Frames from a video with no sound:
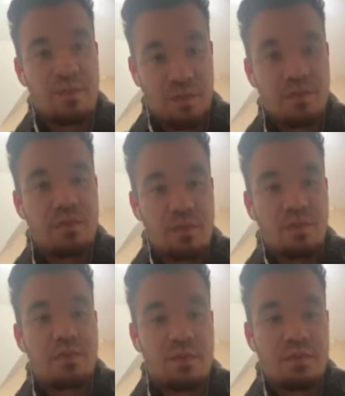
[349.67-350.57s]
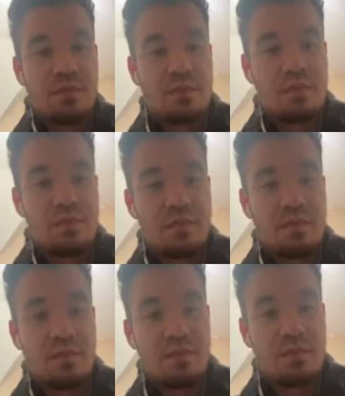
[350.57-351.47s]
please play both of those
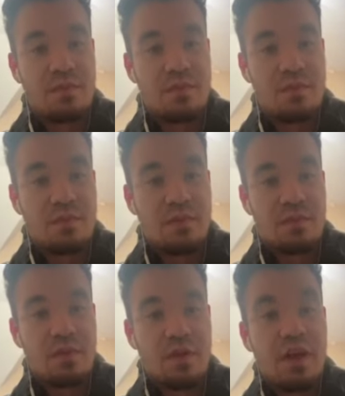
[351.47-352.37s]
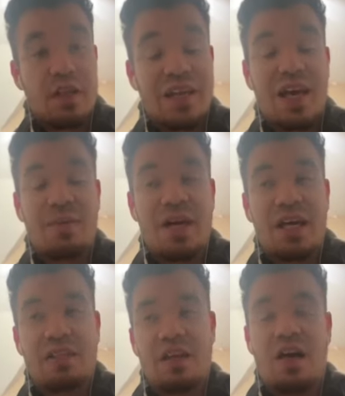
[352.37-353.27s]
gigs, brother. Yeah,
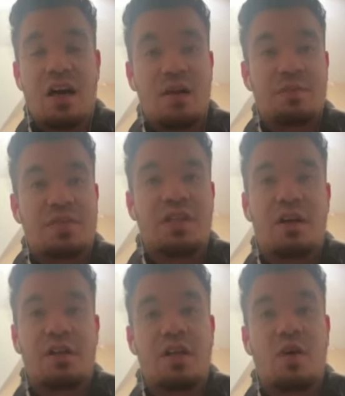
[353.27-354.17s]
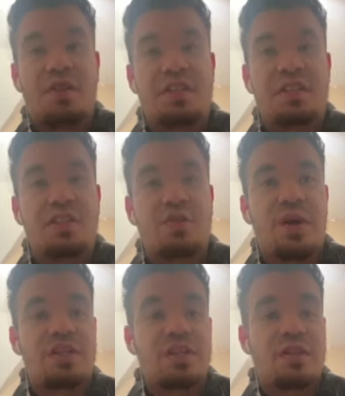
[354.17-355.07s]
man. Um, so, you know, with the
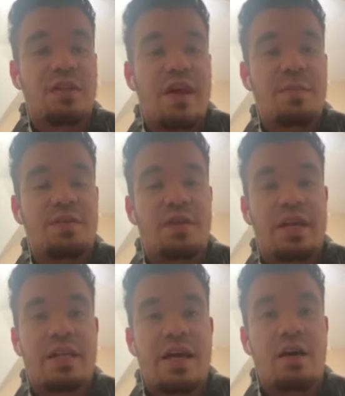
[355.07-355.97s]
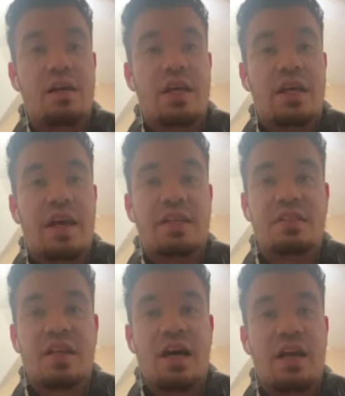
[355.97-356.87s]
situation that I'm in right now,
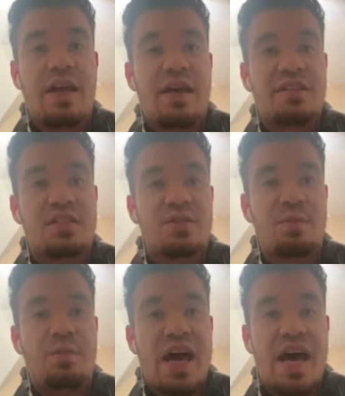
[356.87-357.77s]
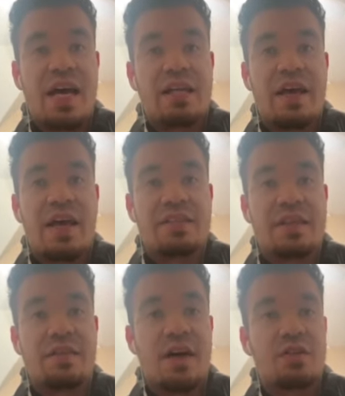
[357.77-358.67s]
it's not as bad as I
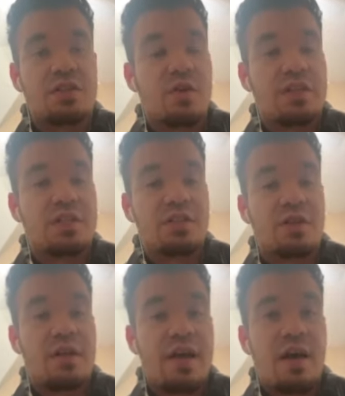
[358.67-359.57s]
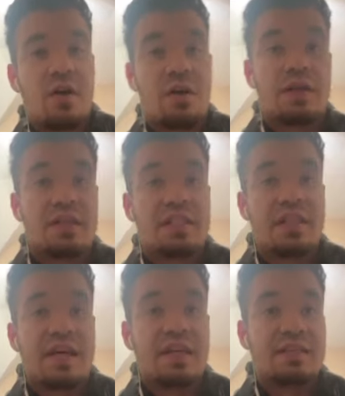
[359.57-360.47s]
thought it was going to turn out, or at least
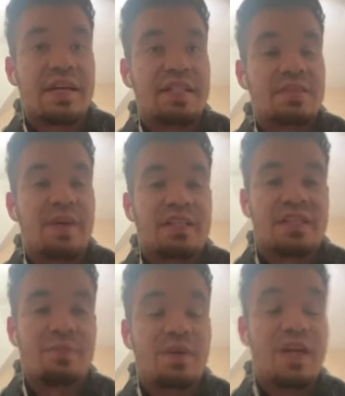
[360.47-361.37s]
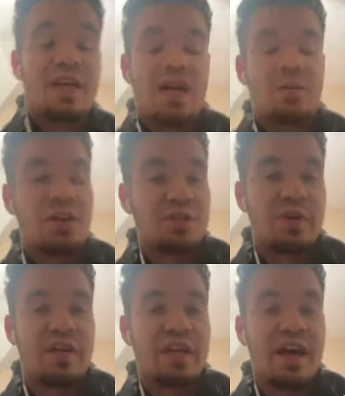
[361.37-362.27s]
as I expected. I'm I'm one of those
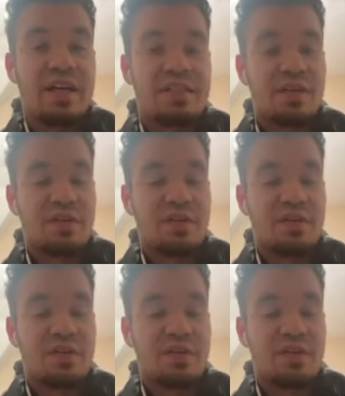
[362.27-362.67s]
weird guys that